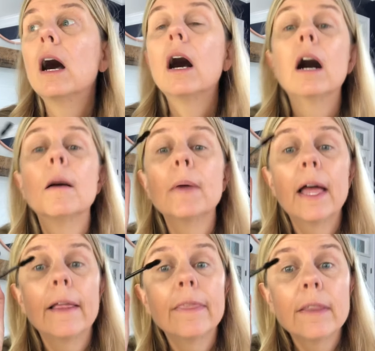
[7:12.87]

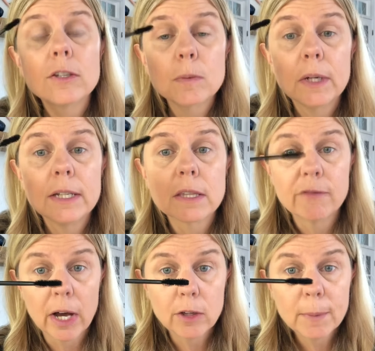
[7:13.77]
And this one is the
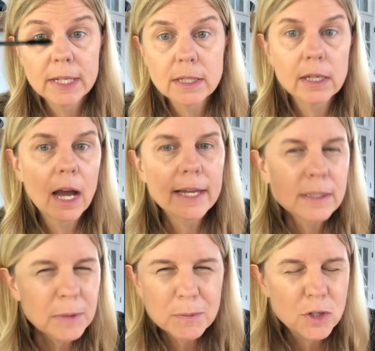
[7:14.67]
volumizing. I
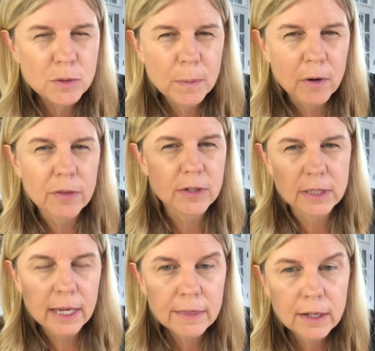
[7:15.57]
sometimes use both. There's
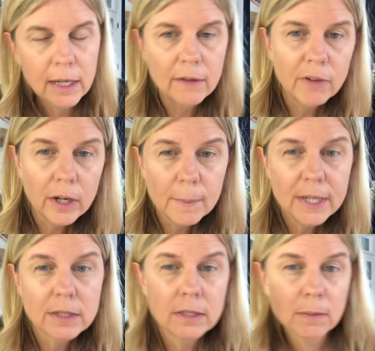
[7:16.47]
lengthening and
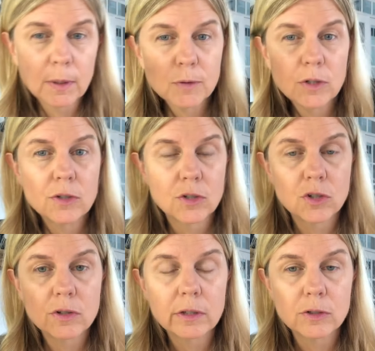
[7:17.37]
volumizing. Sometimes I'll
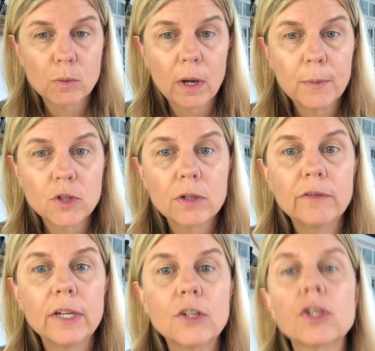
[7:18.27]
use a swipe or two
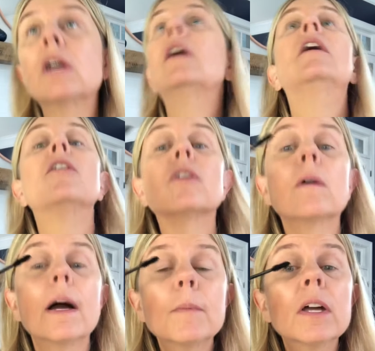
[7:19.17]
of each.
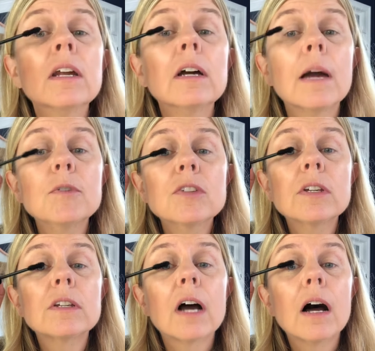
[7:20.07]
So I'm just
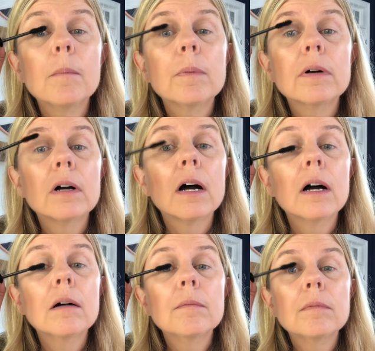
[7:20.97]
a top,
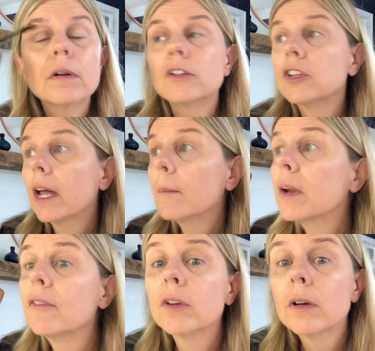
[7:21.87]
I'm
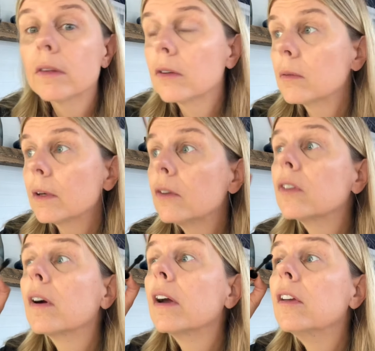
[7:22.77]
gonna have to go this way,
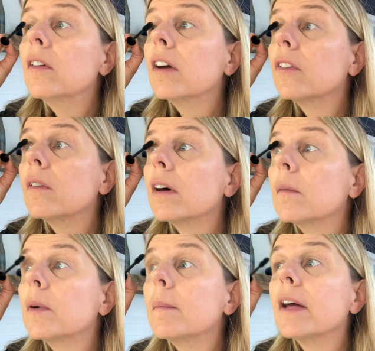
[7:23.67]
sorry. You guys know how
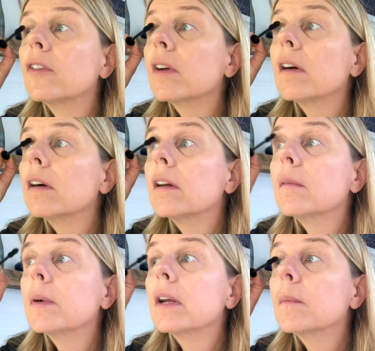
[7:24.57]
to put mascara
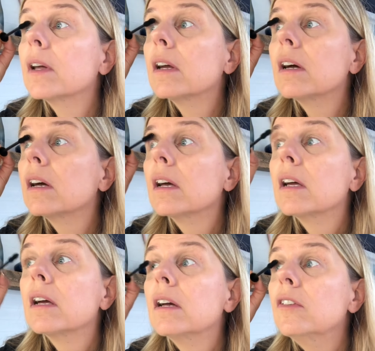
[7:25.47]
on, but I'm gonna
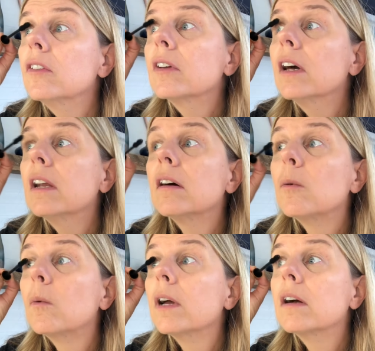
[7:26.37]
just kind
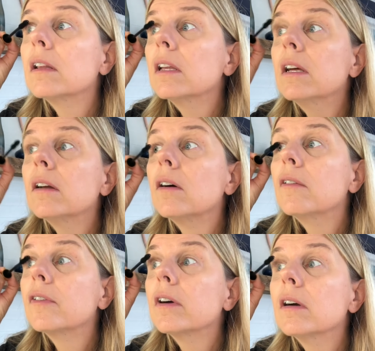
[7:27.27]
of wiggle it
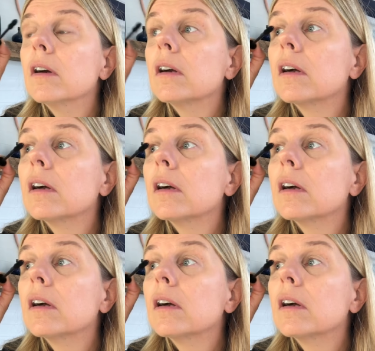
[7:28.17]
over,